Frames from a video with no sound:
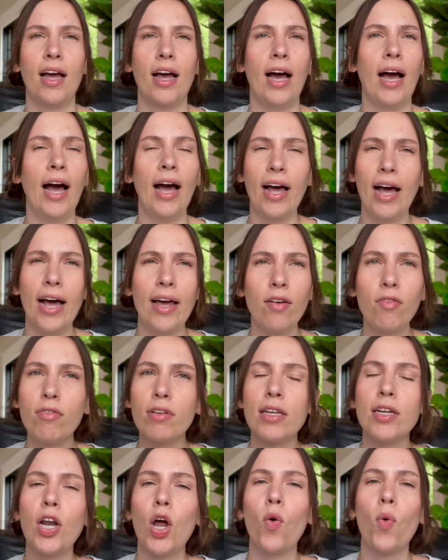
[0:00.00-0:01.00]
I, I don't
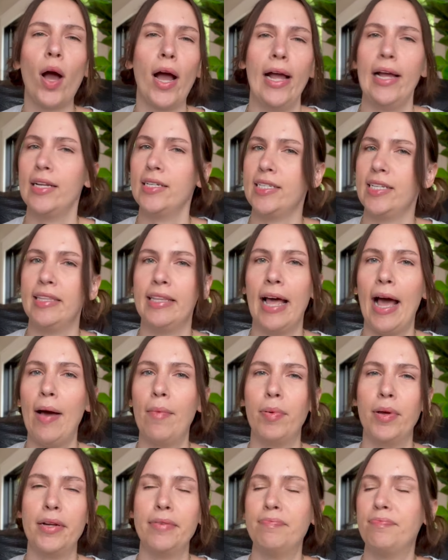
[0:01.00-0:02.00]
really know why I did that,
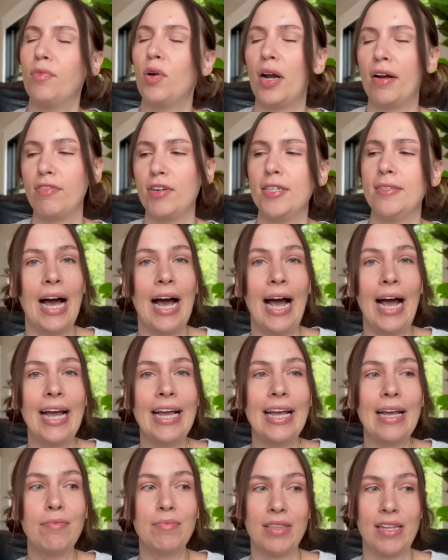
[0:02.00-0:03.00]
but whatever. I
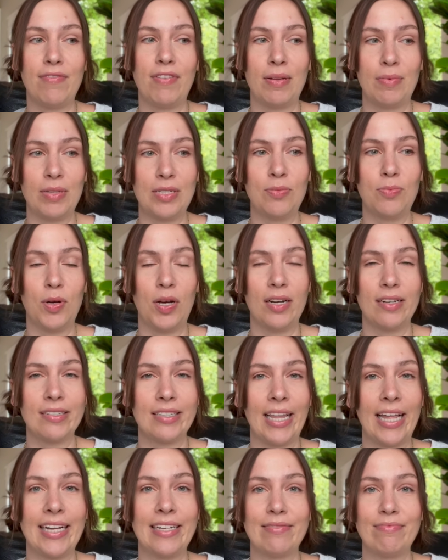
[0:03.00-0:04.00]
am loving this book.
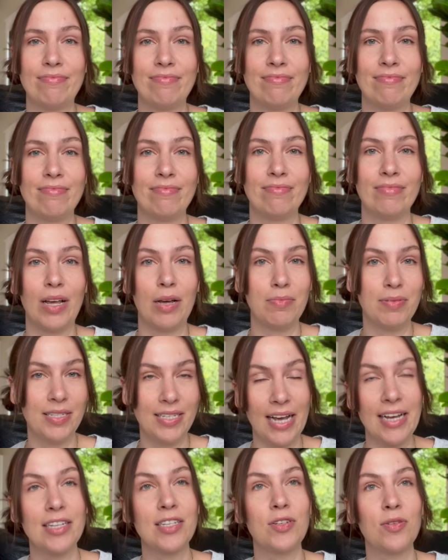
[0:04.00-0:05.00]
Like
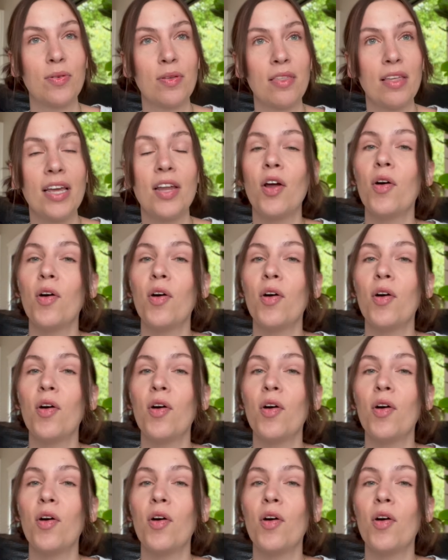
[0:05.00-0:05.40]
obsessed with it.